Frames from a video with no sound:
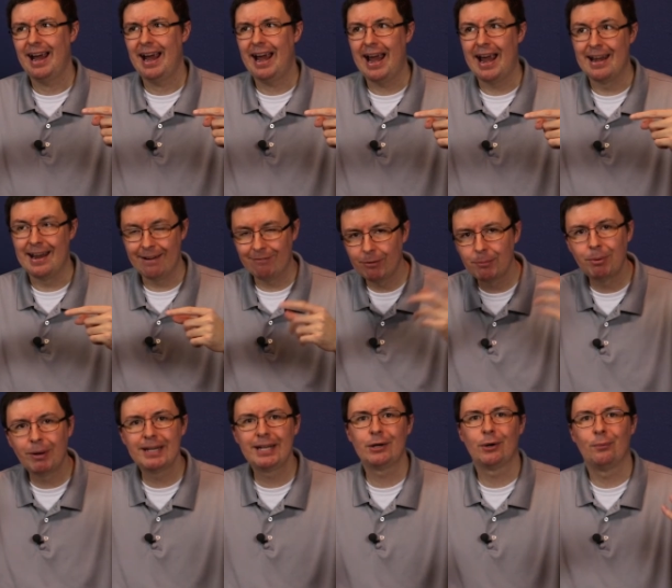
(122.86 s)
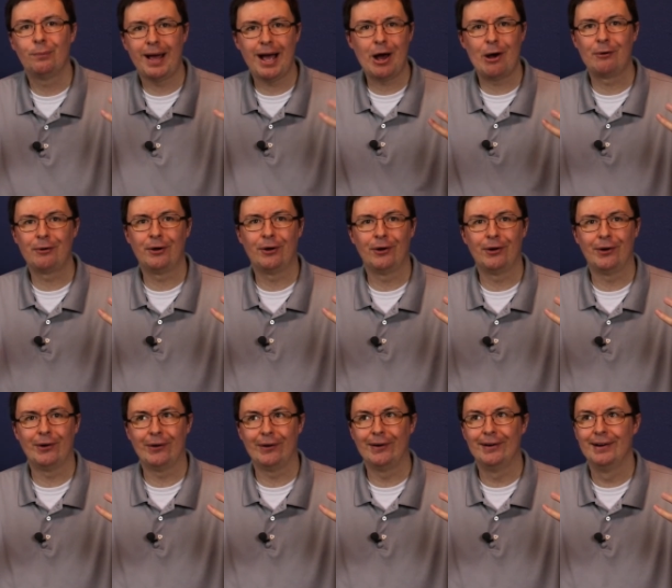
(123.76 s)
and everybody around
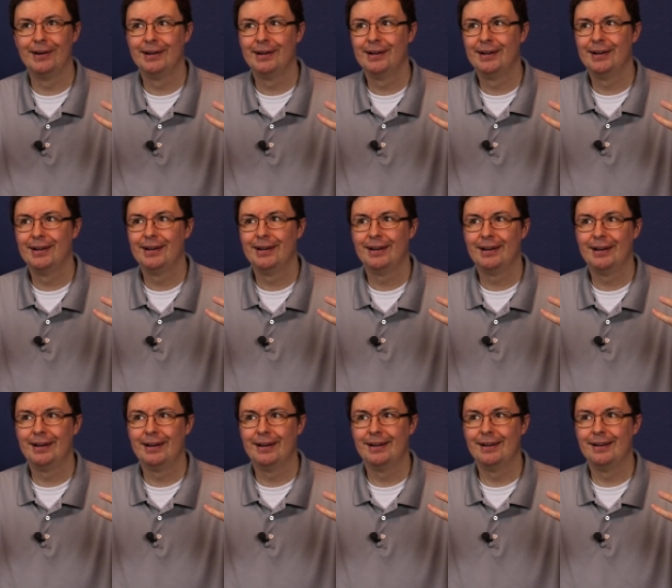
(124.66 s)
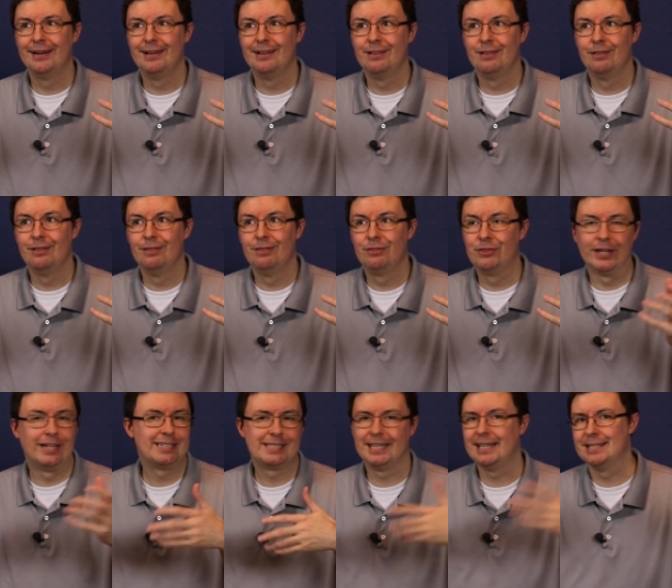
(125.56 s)
her
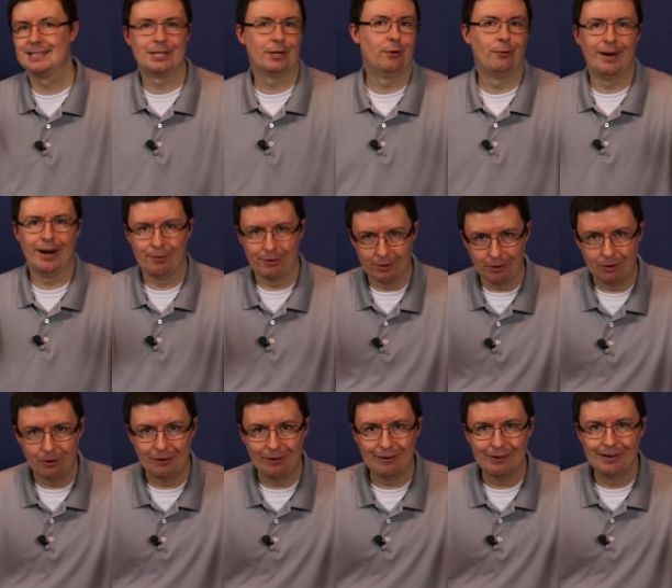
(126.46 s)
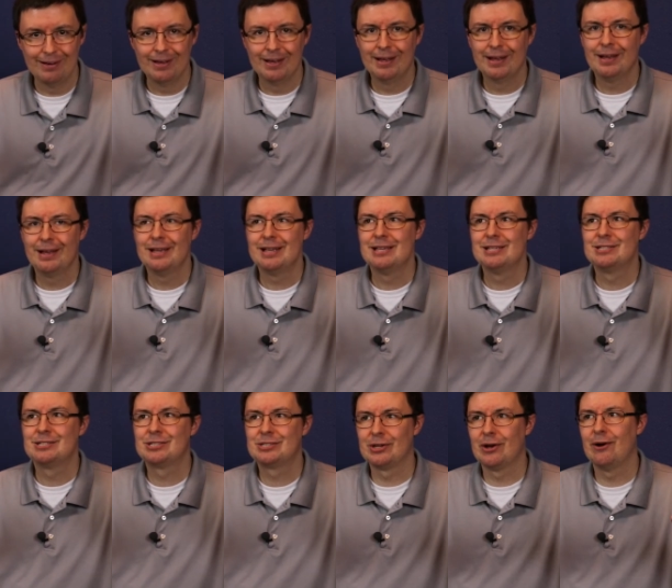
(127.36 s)
thinks he isn't around at all.
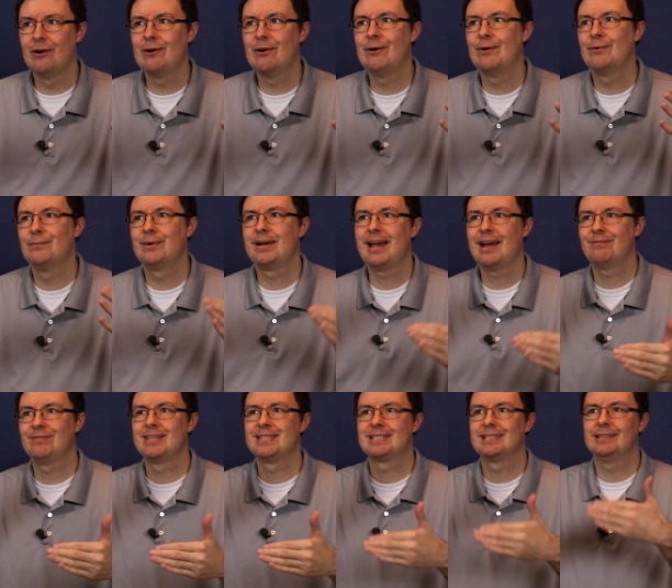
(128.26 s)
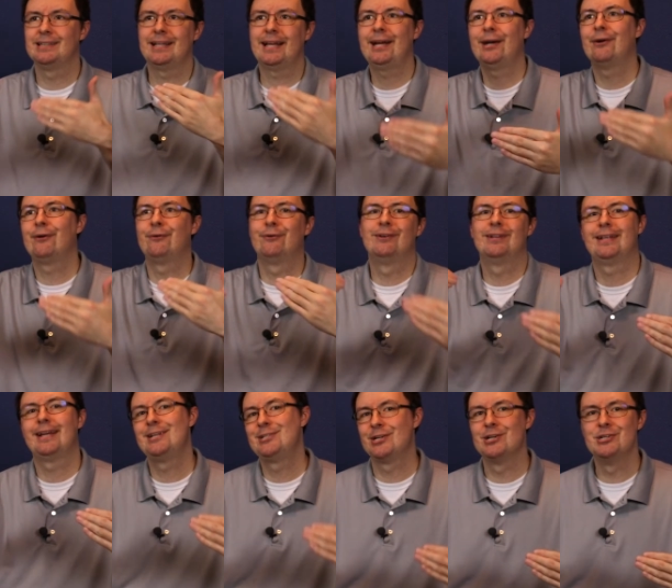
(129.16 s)
So we have this layered
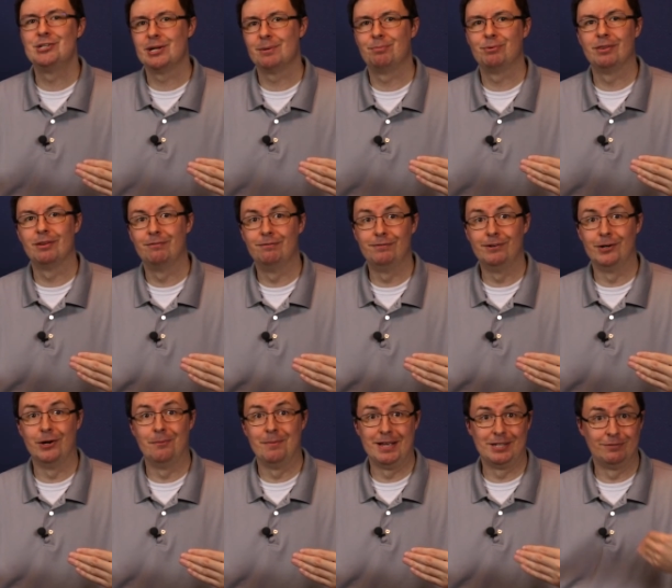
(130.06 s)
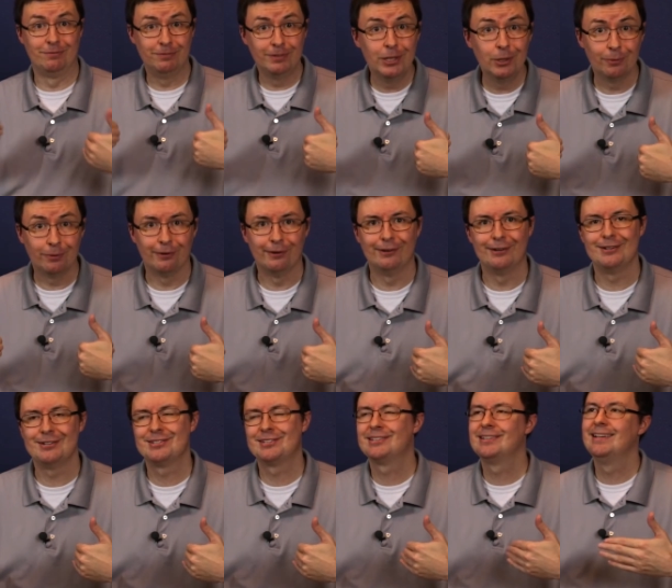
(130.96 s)
relationship with the film as
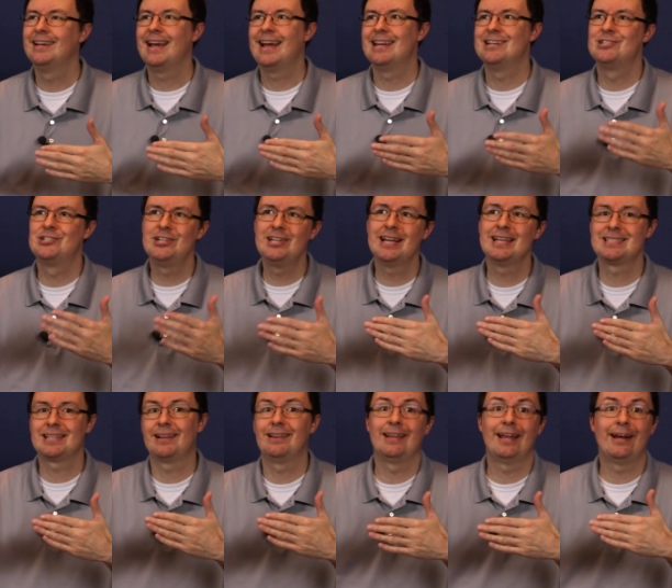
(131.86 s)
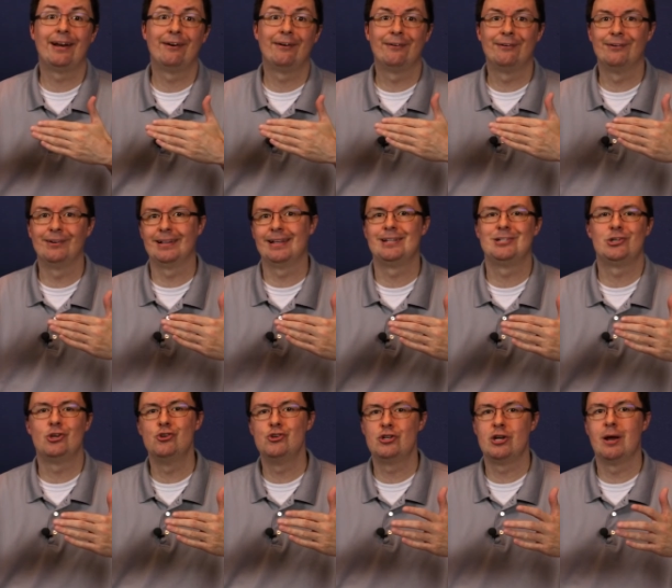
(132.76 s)
viewers, and she has a layered
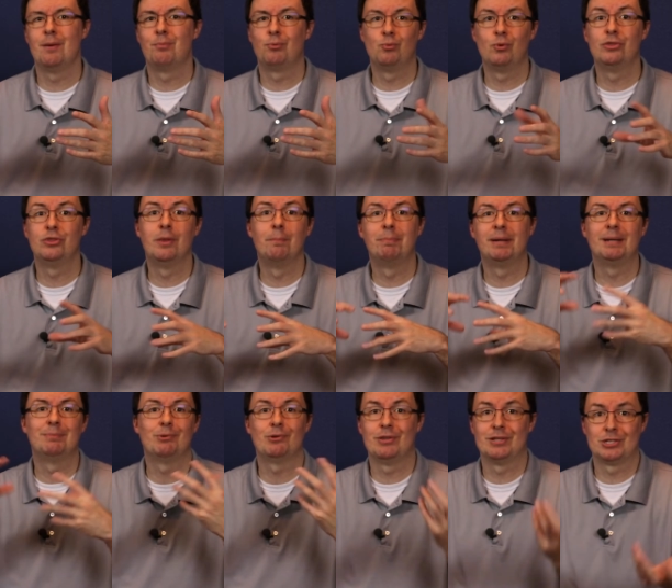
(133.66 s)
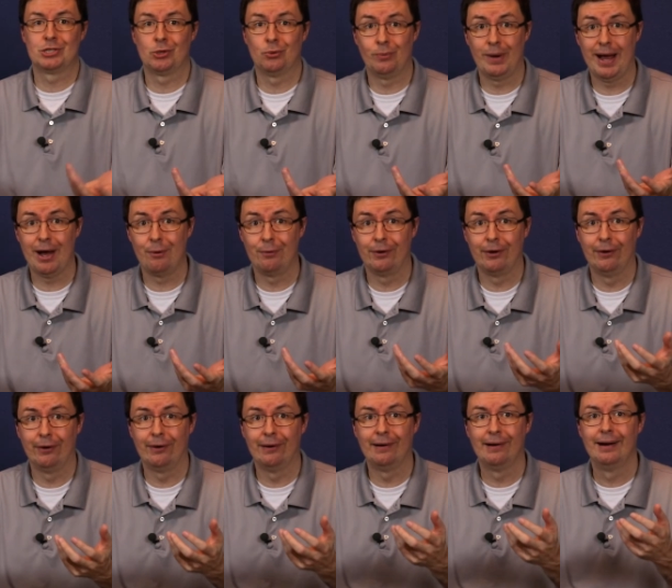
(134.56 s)
relationship with the people that surround
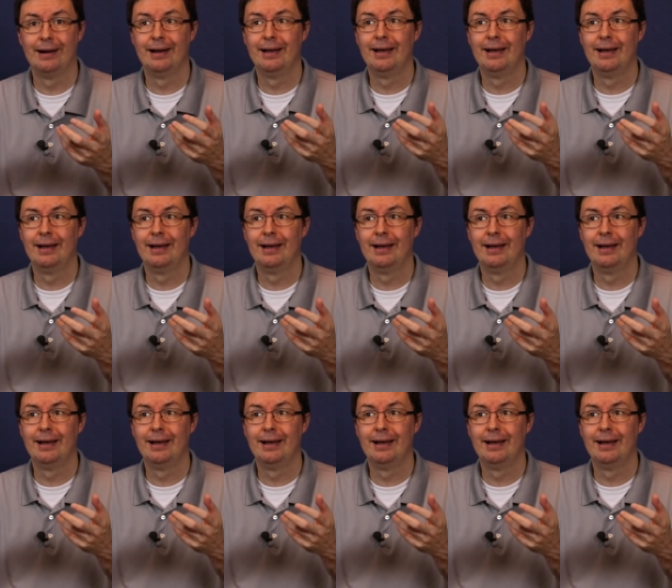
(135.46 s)
her.